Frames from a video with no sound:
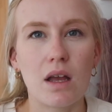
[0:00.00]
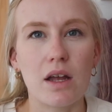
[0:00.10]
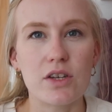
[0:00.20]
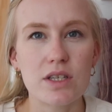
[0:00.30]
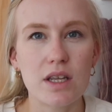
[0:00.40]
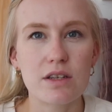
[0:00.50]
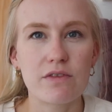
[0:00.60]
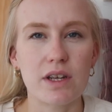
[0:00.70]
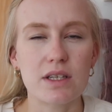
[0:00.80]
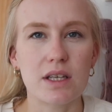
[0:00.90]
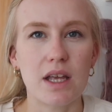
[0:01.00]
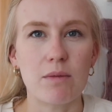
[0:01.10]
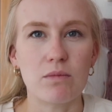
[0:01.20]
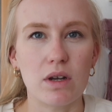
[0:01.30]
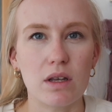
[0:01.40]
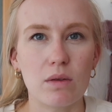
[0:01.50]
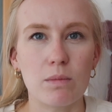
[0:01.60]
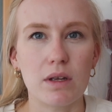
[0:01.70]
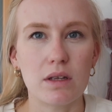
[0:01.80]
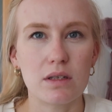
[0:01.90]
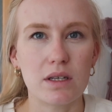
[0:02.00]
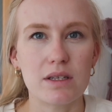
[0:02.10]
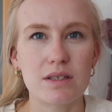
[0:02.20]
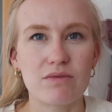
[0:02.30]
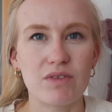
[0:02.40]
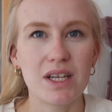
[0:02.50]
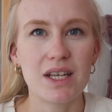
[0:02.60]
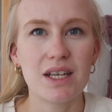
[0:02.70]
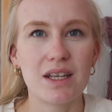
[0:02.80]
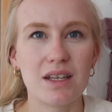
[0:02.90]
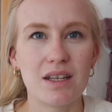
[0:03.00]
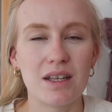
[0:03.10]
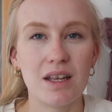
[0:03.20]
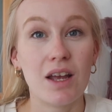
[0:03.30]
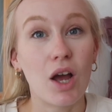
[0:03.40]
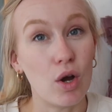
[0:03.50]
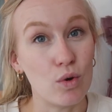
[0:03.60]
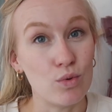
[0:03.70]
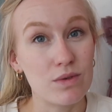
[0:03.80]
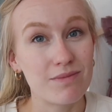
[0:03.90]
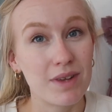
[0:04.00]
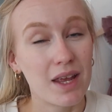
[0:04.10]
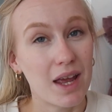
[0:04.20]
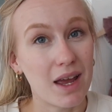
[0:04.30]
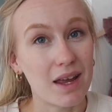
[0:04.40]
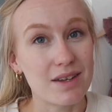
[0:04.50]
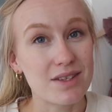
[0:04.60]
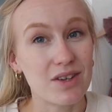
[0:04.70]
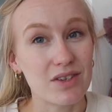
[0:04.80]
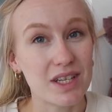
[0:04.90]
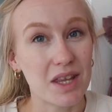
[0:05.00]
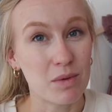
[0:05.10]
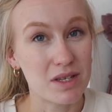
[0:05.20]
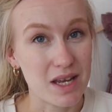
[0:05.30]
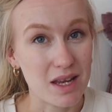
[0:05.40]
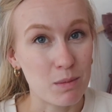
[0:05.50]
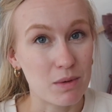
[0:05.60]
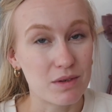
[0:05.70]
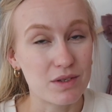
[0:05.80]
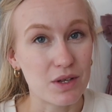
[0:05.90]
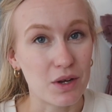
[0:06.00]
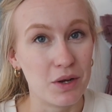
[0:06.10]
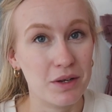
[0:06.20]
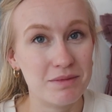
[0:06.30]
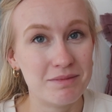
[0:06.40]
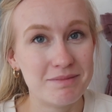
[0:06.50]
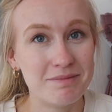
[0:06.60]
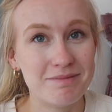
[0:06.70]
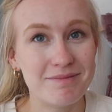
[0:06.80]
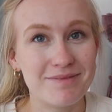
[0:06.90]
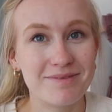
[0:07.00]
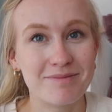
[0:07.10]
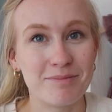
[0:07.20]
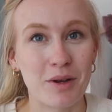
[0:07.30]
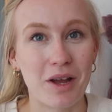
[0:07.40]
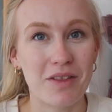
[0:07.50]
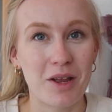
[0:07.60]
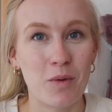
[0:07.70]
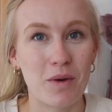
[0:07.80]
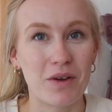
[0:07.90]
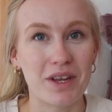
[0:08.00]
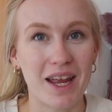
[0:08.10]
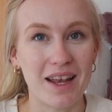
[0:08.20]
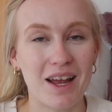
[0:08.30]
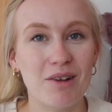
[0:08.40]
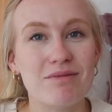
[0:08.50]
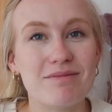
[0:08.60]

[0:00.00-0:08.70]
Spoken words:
I just had to fix the camera a little bit. It's really old and stuck together with tape, so but I think we're okay now.